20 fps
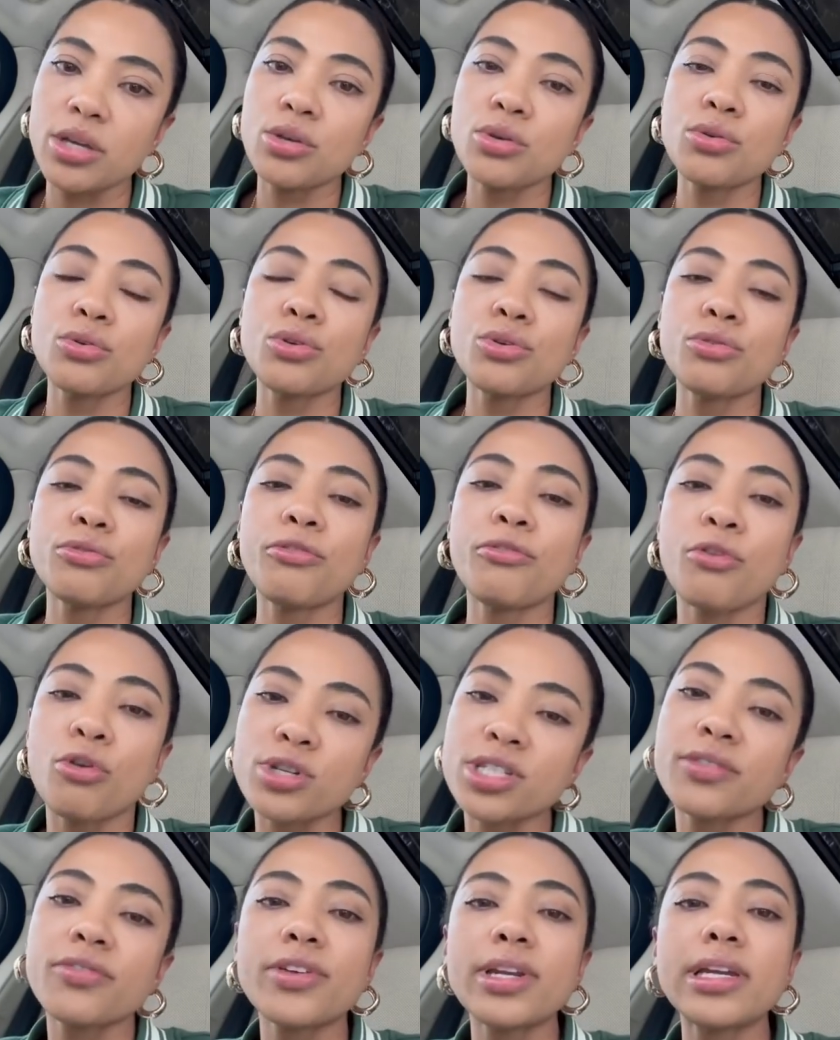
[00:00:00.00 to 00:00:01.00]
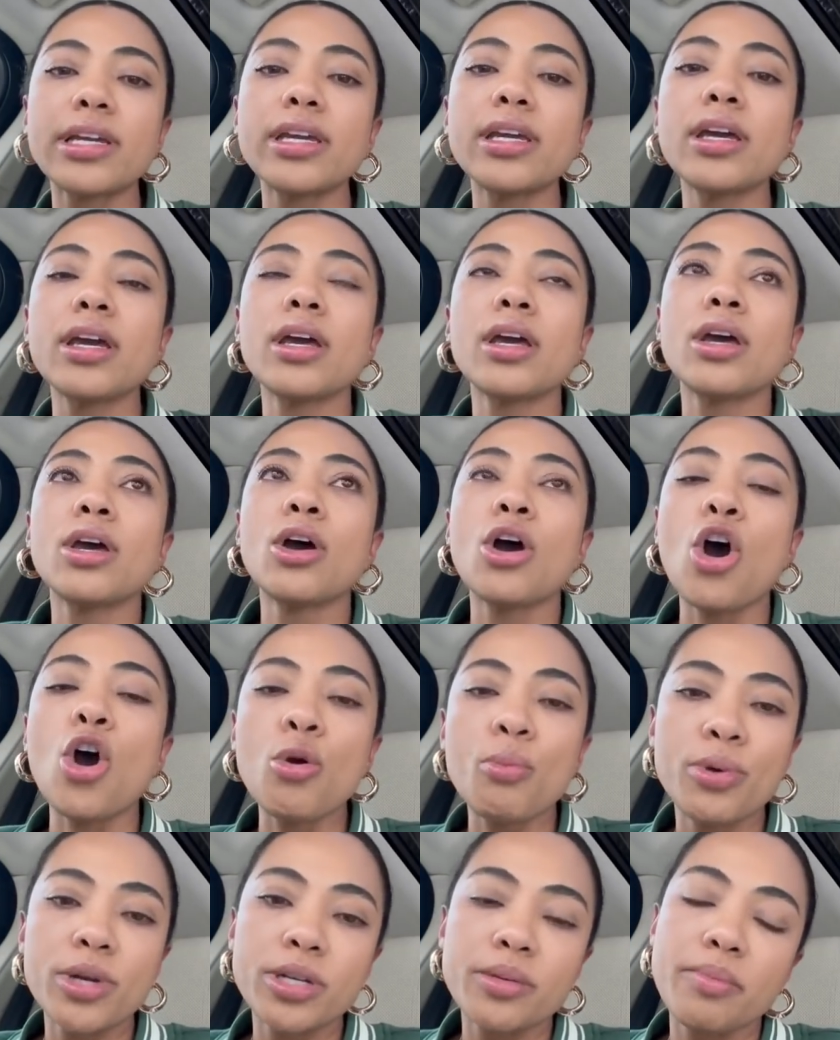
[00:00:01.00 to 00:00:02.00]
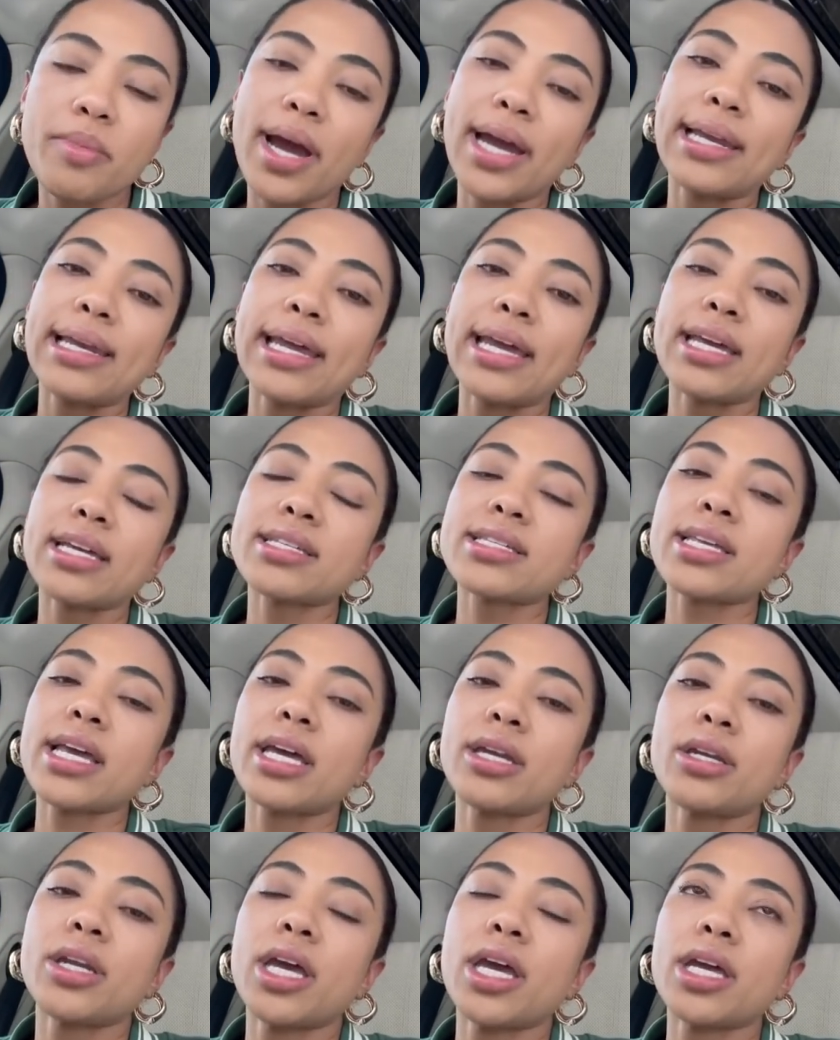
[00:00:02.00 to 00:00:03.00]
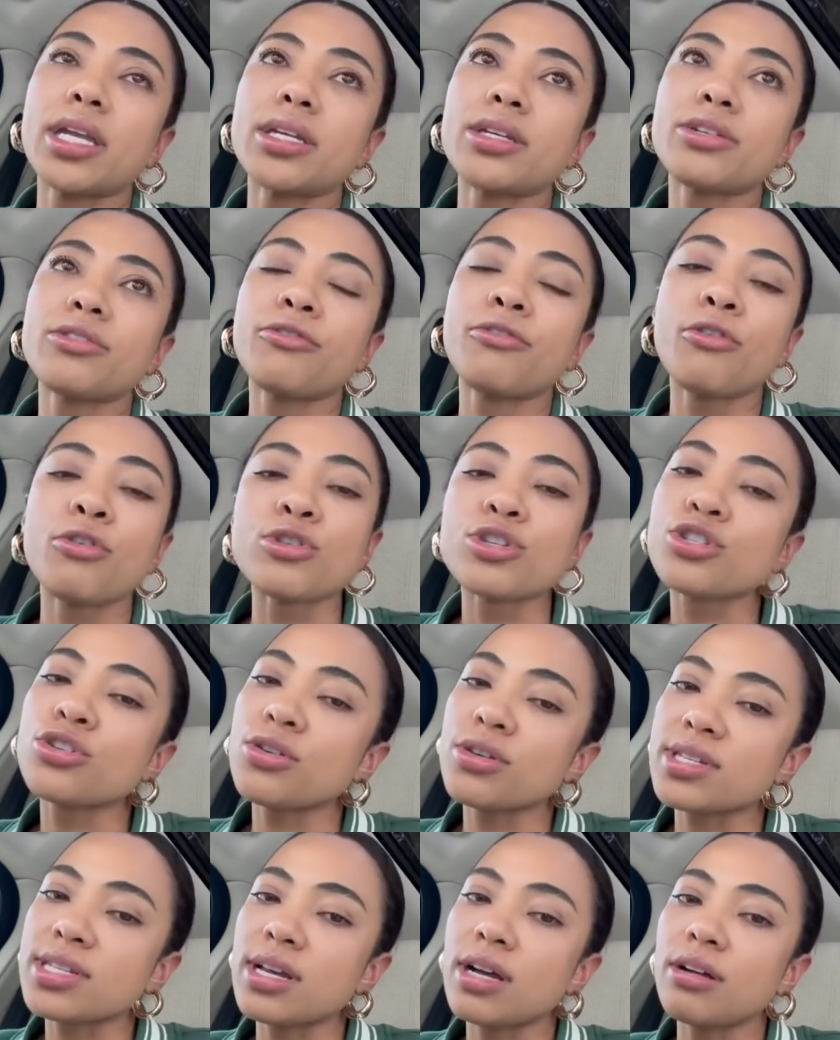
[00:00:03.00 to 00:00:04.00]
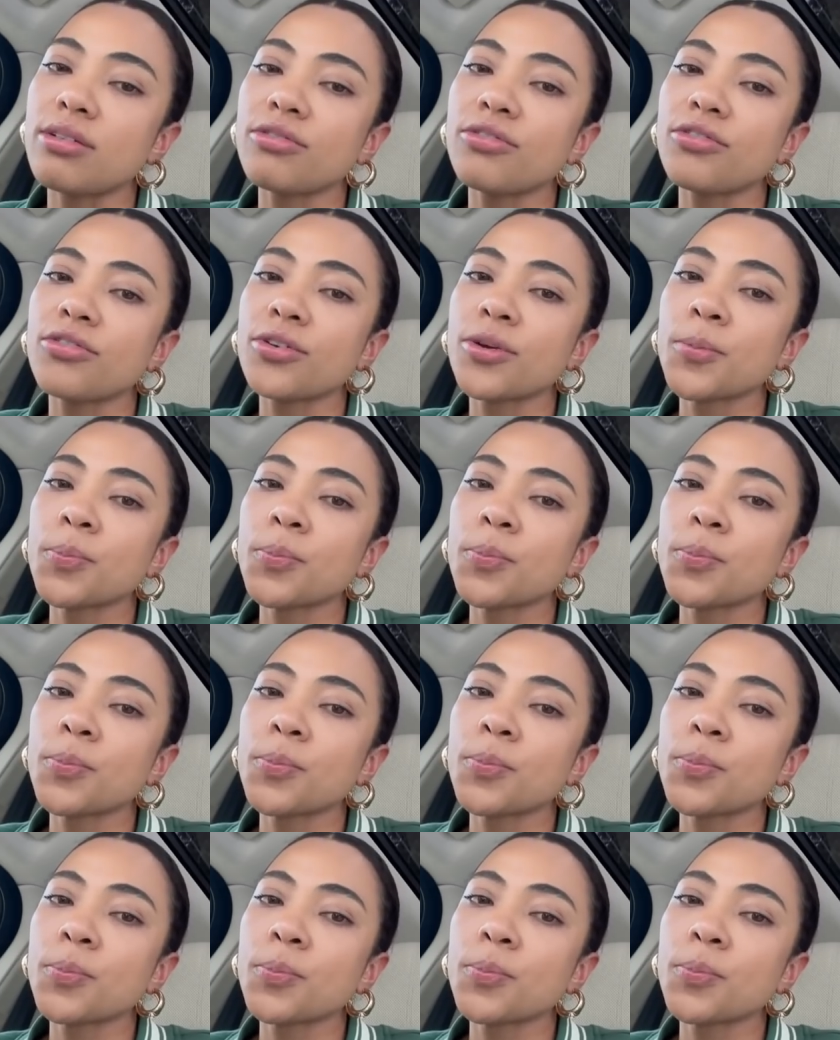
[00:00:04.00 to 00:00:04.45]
You forcefully opened my legs and forced yourself